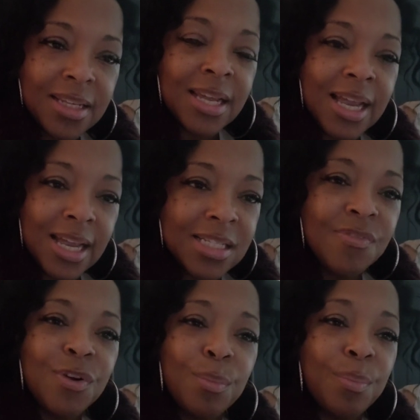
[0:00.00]
the hands
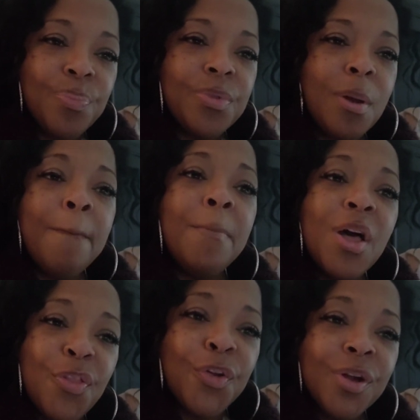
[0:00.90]
of her
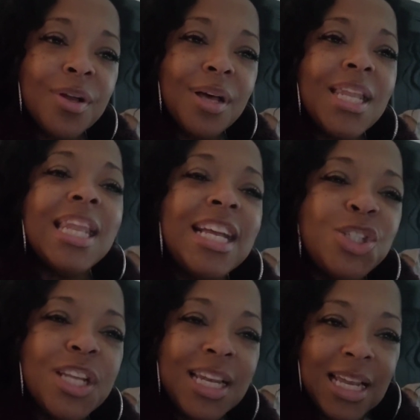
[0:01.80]
mother,
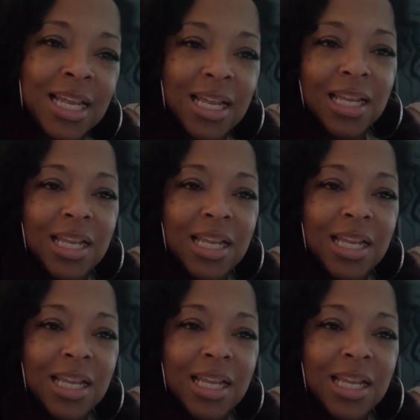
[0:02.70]
allegedly.